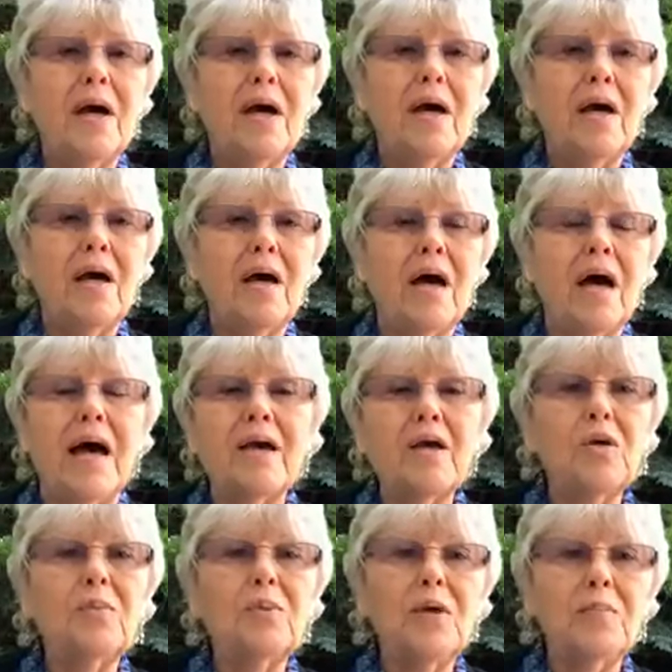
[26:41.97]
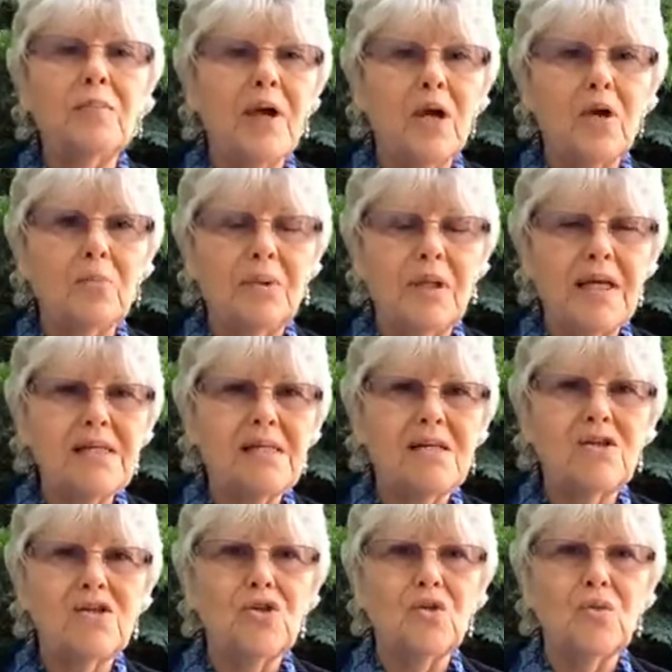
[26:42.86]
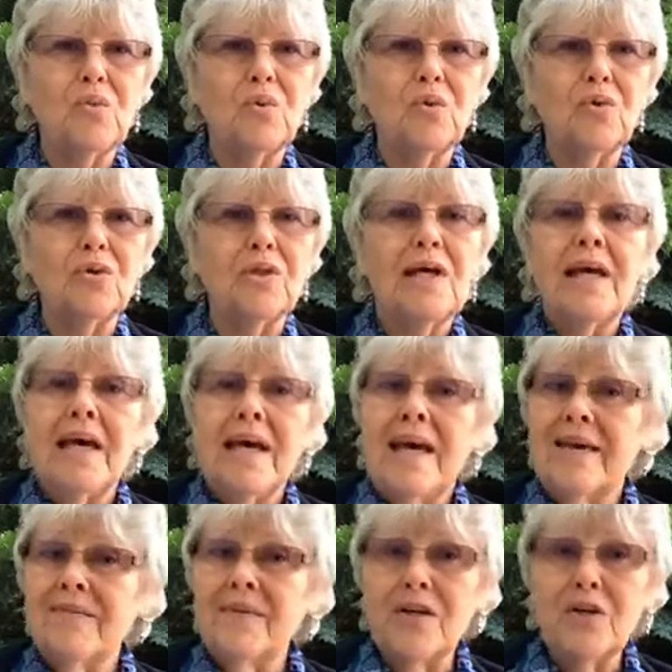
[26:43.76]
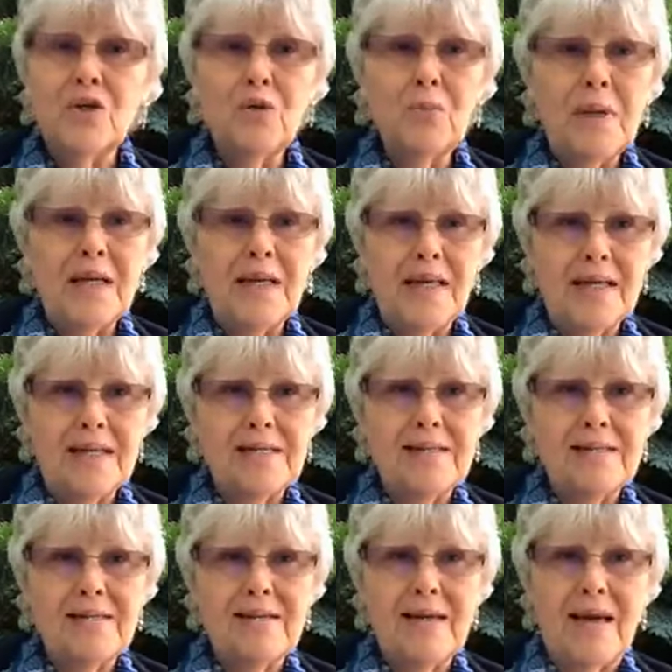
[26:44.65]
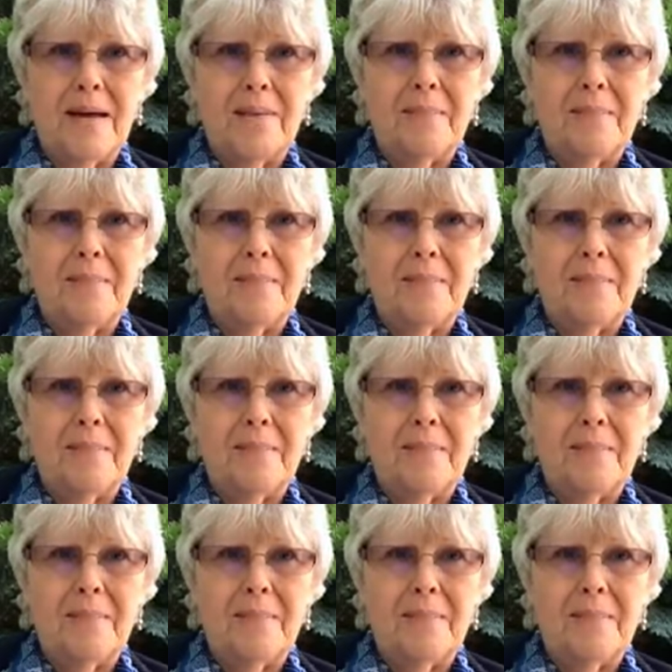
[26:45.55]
uh, I could be a better blessing to the world if I knew my next step.